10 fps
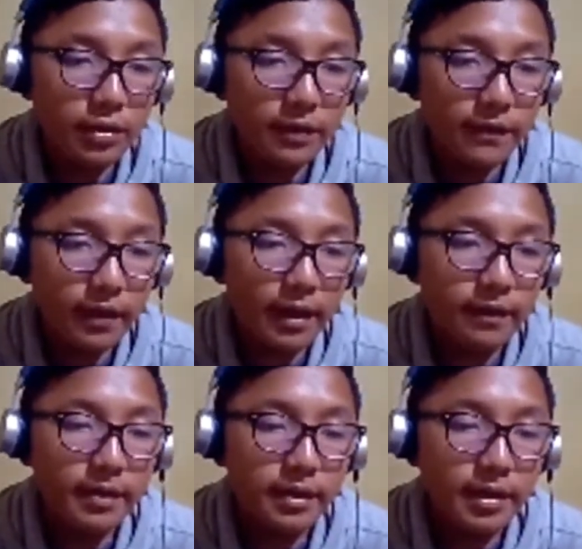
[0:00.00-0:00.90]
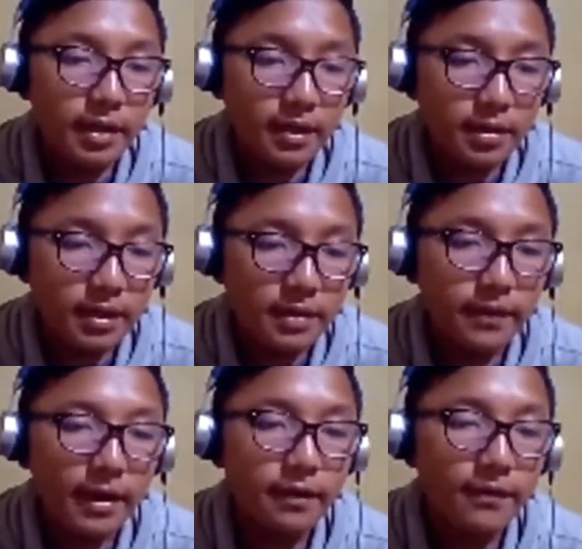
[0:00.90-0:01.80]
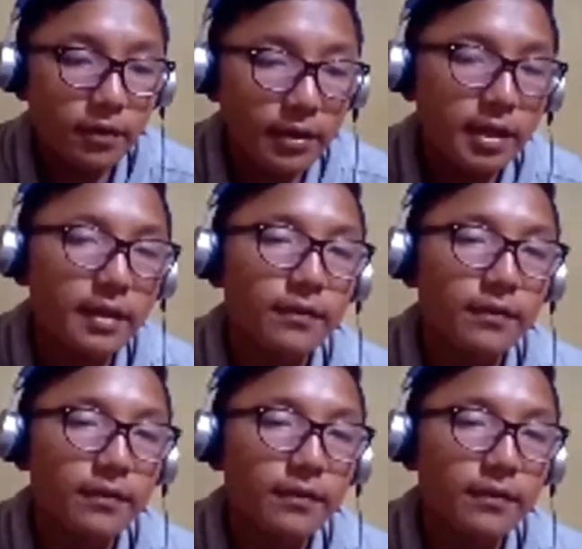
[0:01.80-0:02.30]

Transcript: 25, 30, 35, 40,